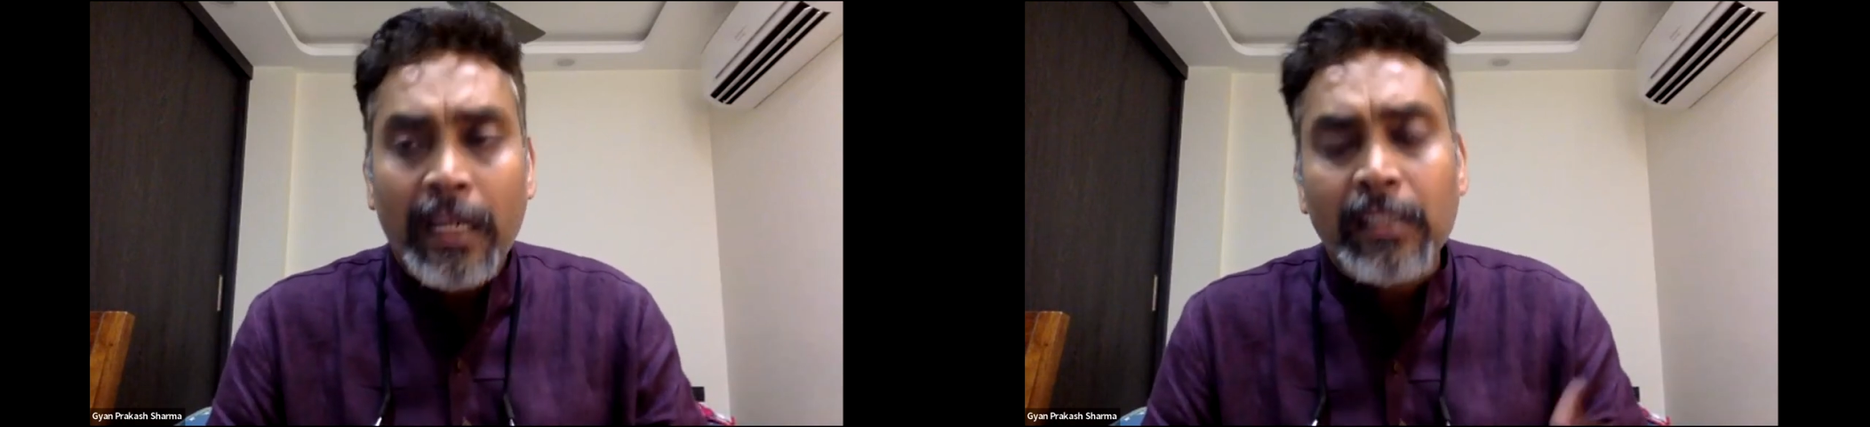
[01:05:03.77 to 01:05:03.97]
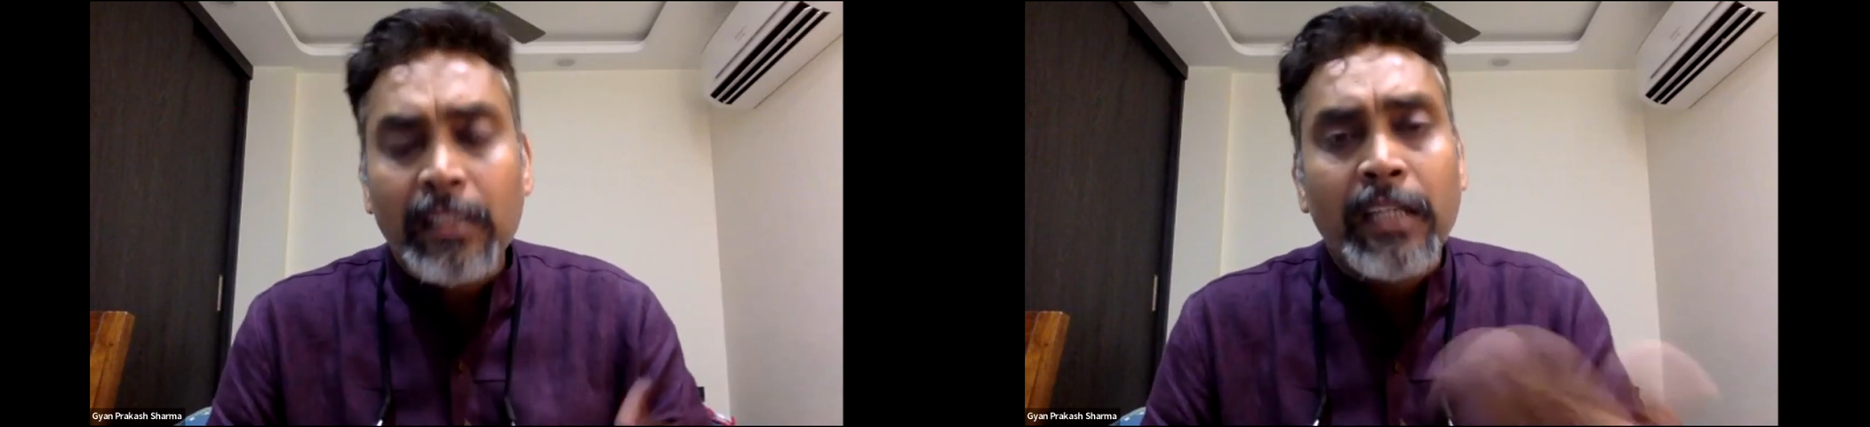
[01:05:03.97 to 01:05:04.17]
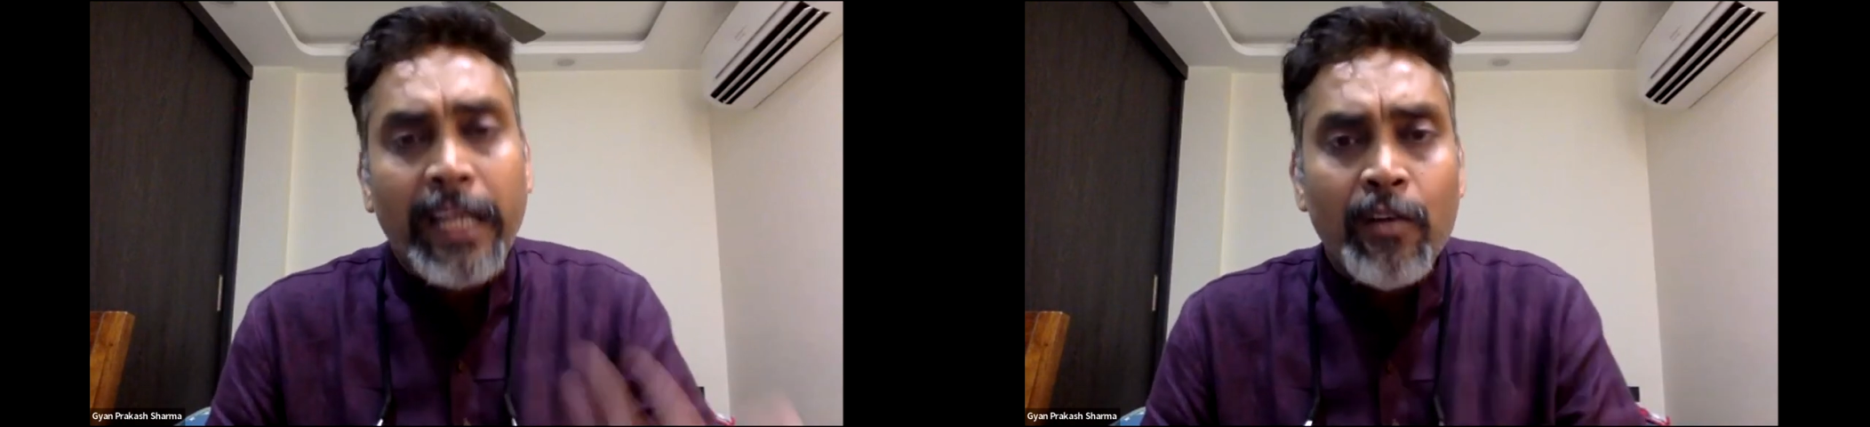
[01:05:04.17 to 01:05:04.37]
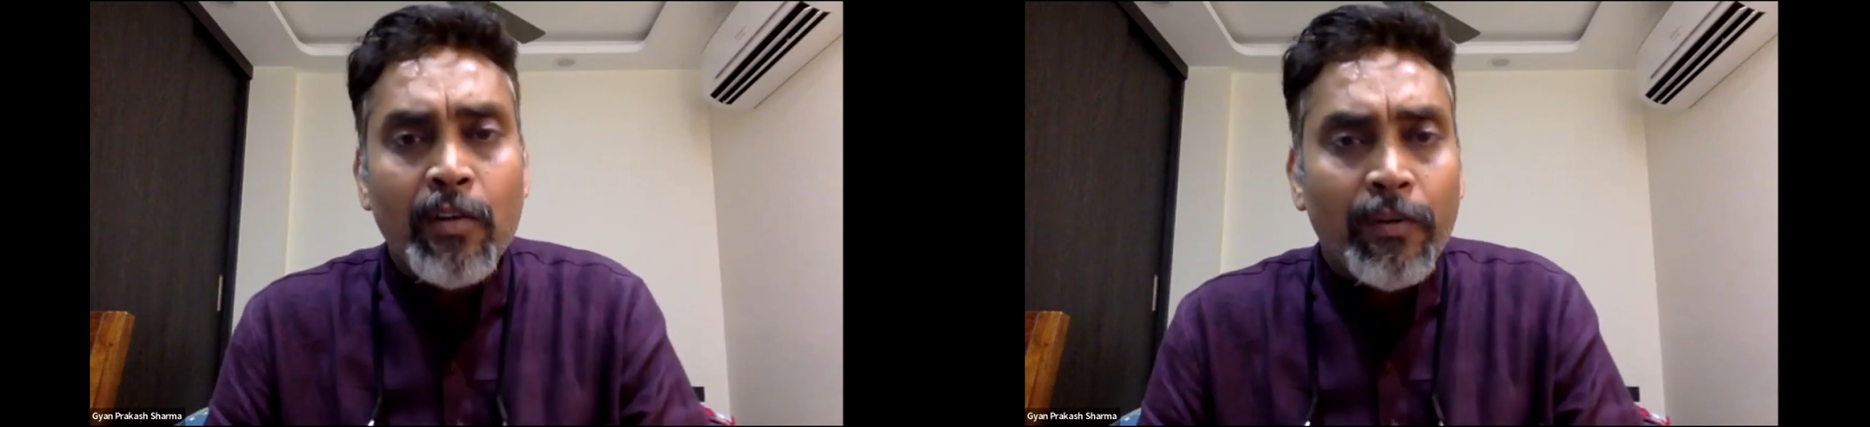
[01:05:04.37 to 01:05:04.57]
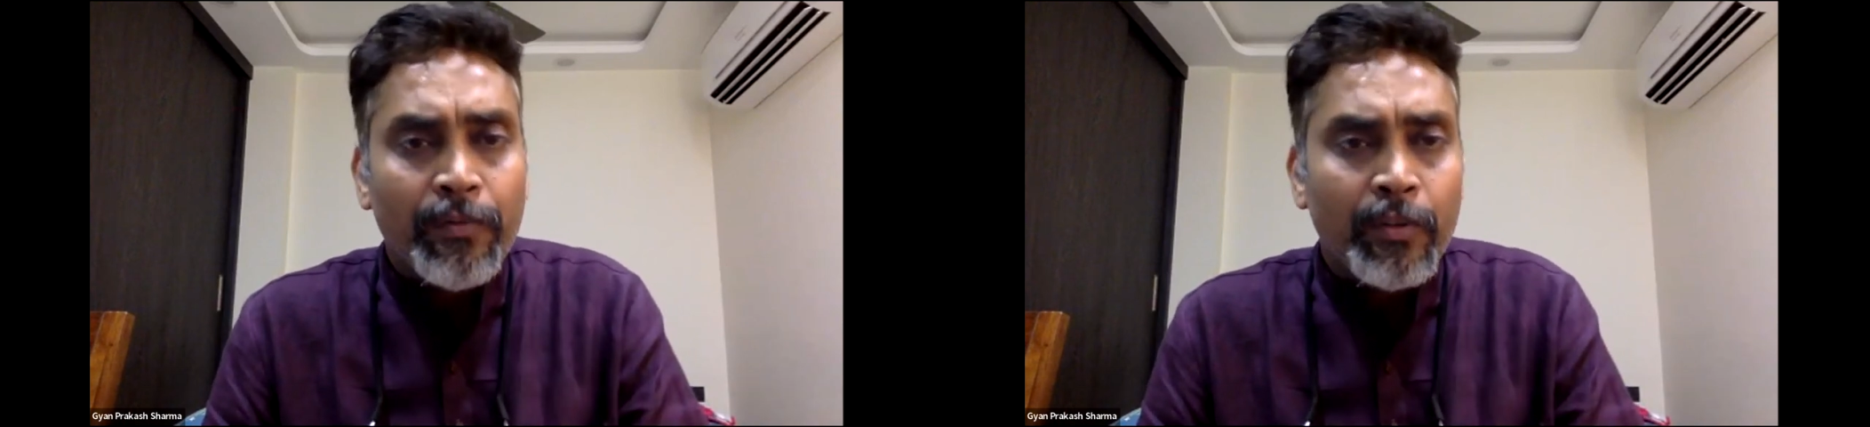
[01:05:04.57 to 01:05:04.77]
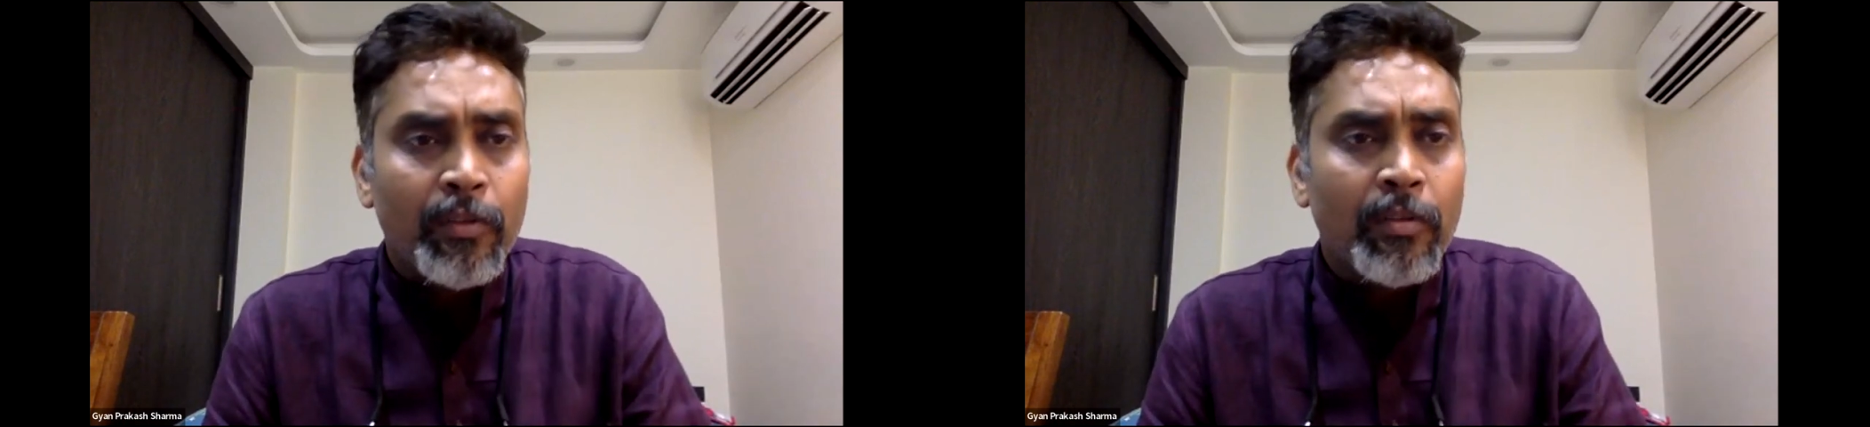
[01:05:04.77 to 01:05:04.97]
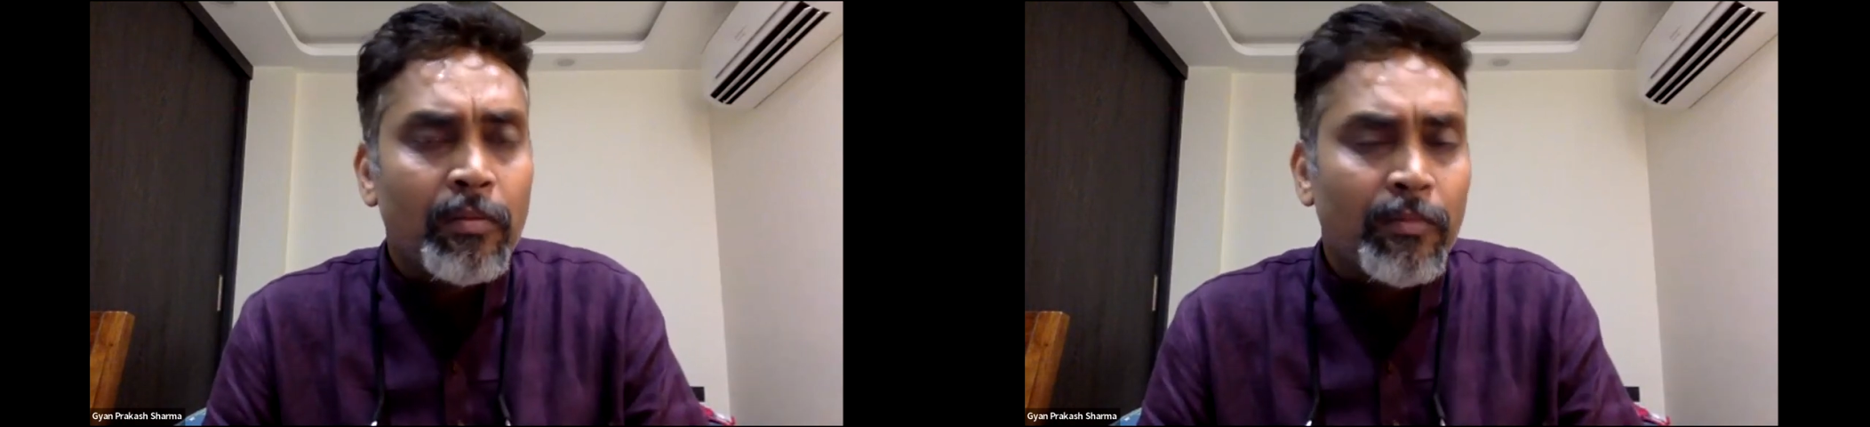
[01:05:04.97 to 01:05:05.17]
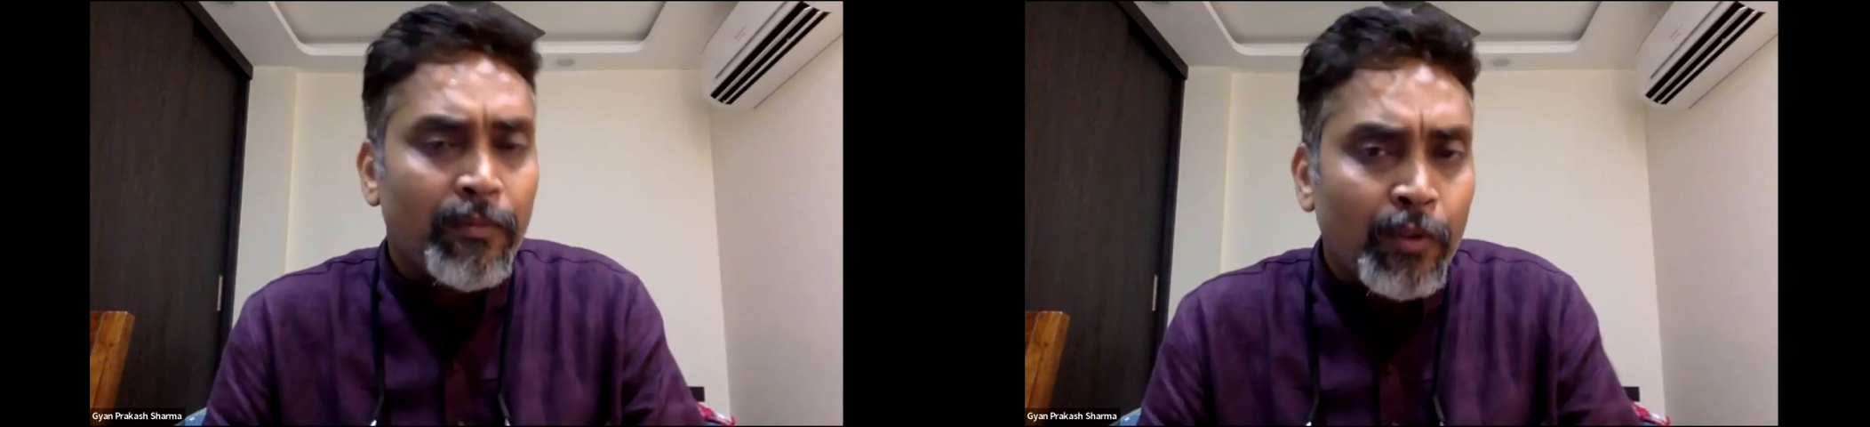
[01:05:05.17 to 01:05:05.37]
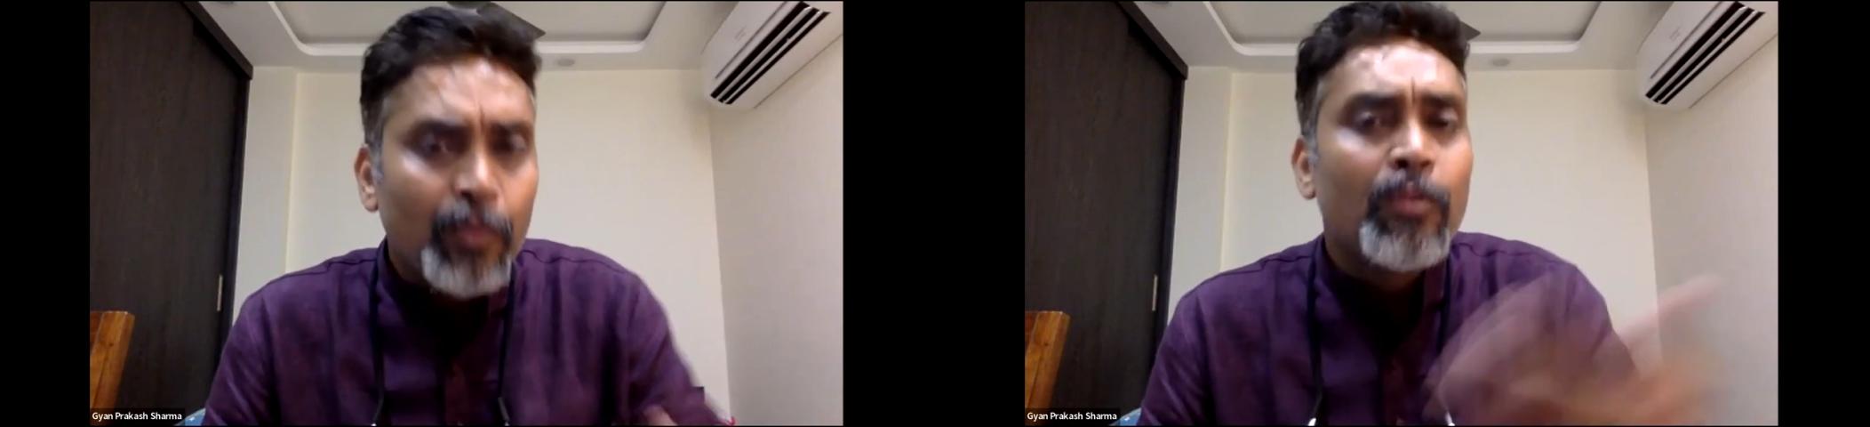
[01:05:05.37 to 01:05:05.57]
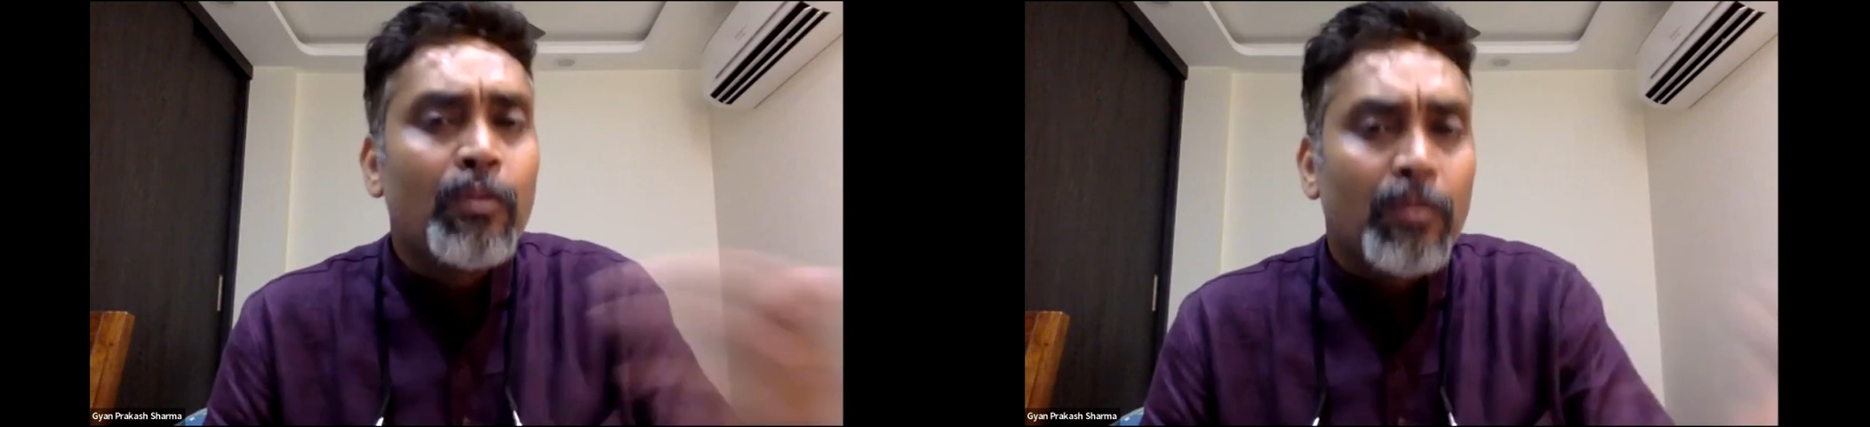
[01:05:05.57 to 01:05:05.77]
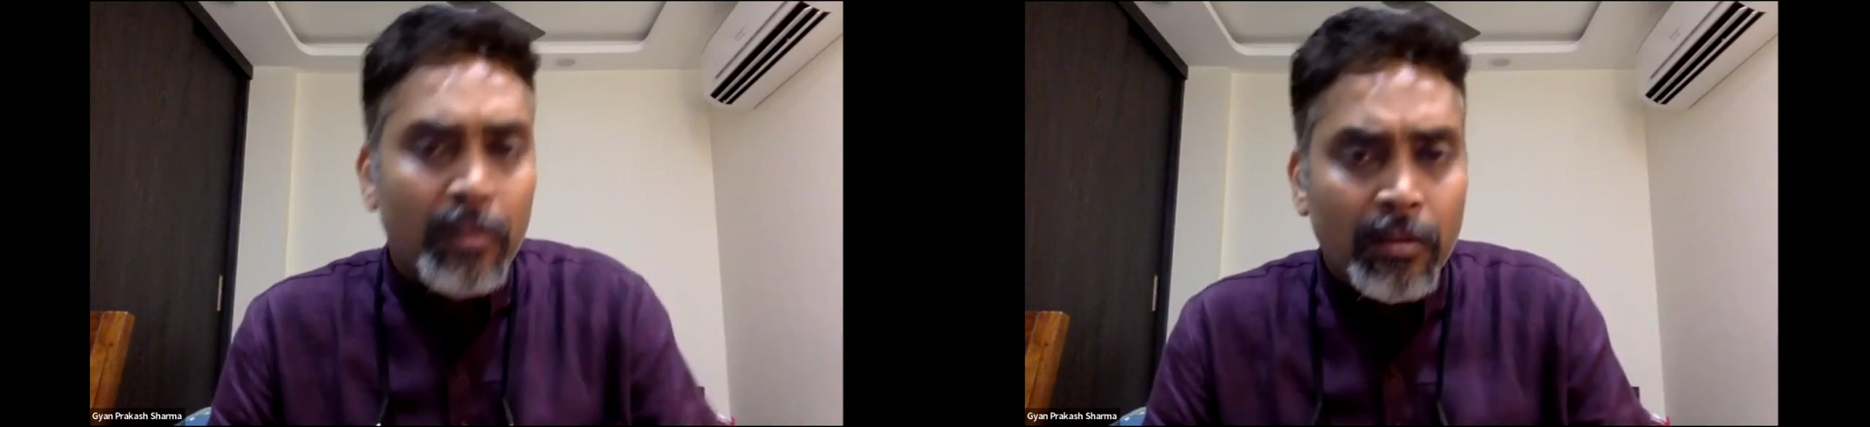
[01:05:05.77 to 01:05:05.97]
at the end of few